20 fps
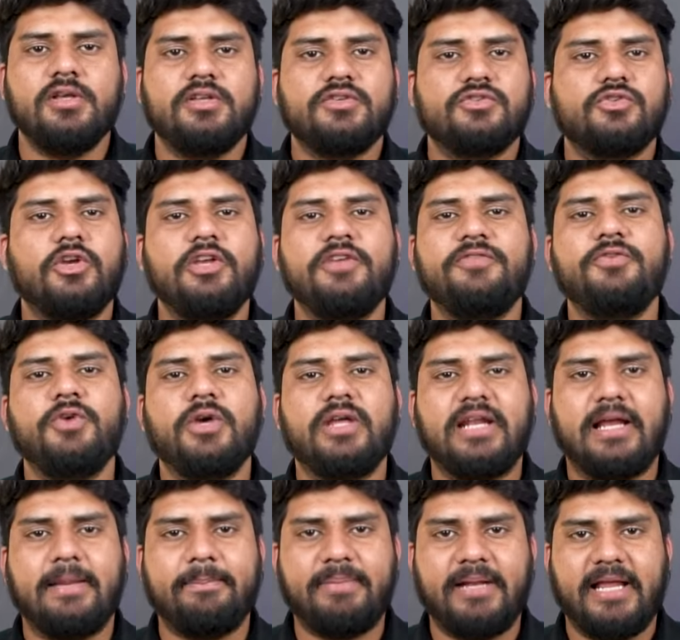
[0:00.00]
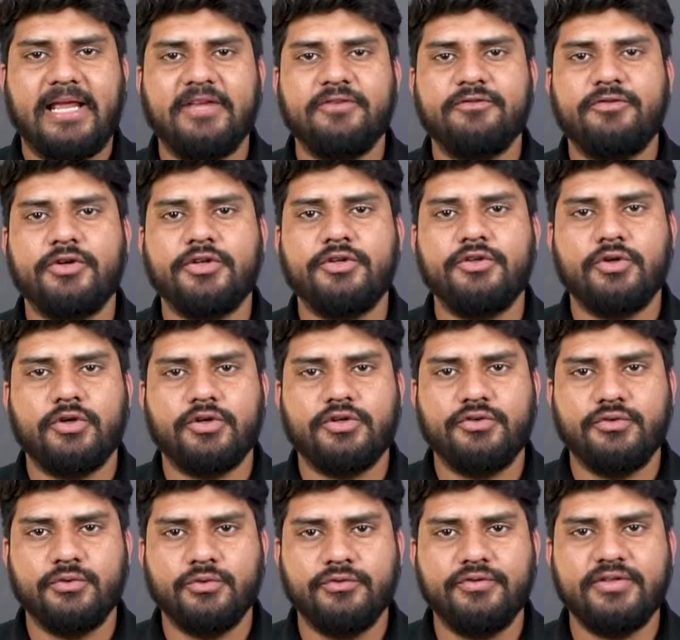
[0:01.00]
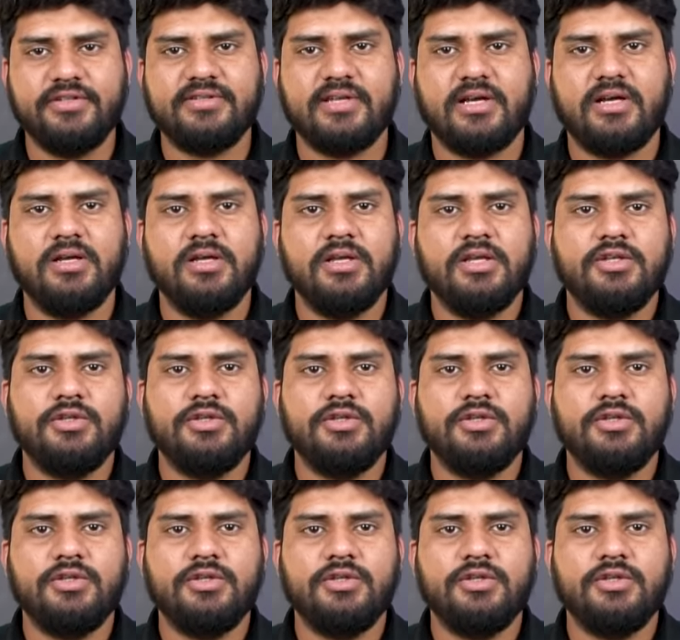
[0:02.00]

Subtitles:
So if you are applying for your U visa,